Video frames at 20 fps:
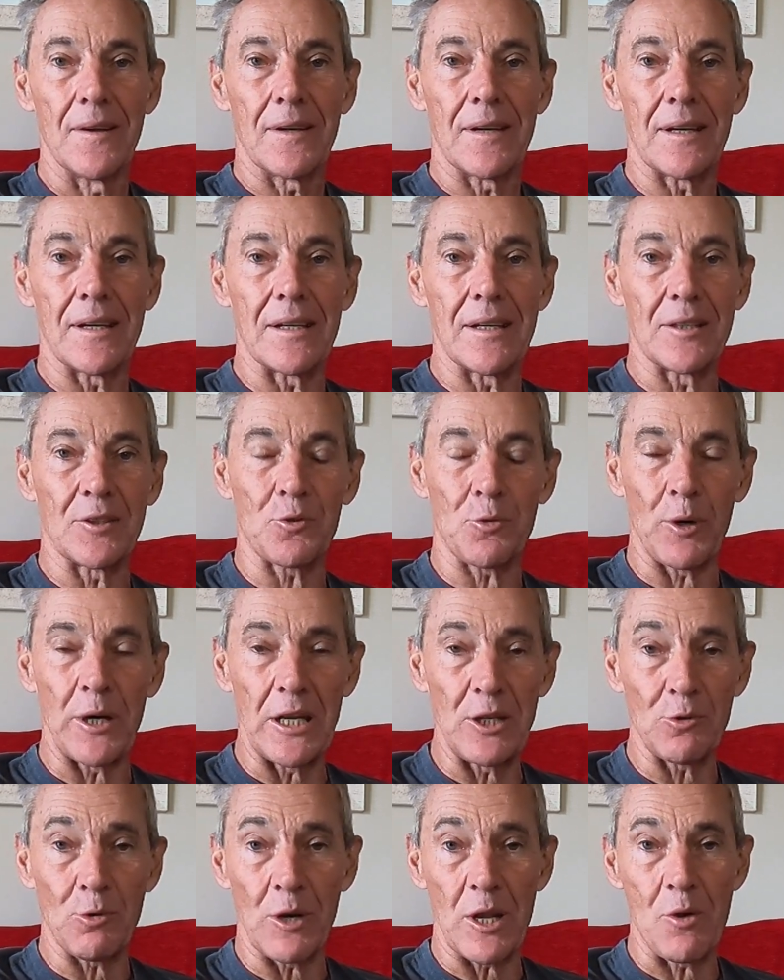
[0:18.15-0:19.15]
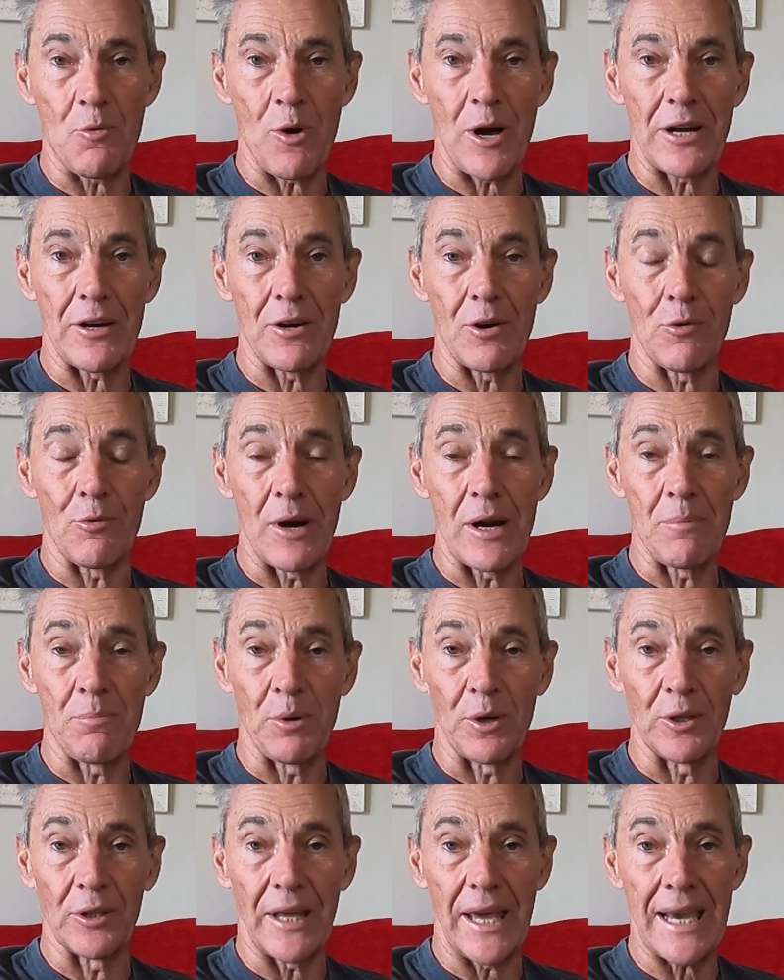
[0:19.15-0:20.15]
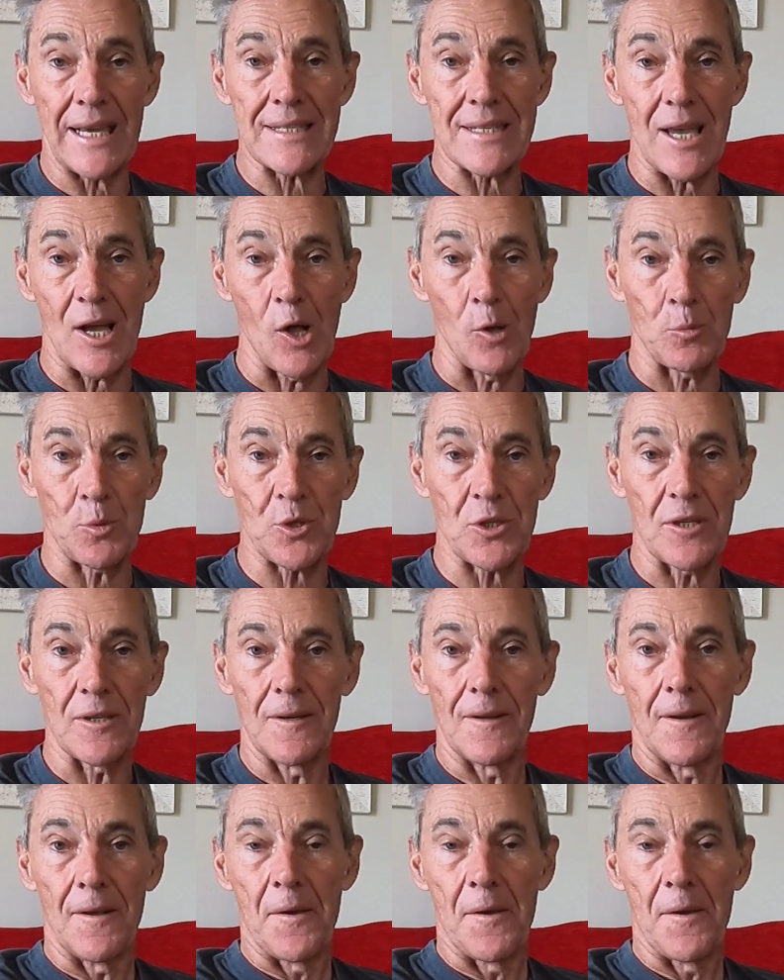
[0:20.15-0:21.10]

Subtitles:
2021 Red Bull XAlps,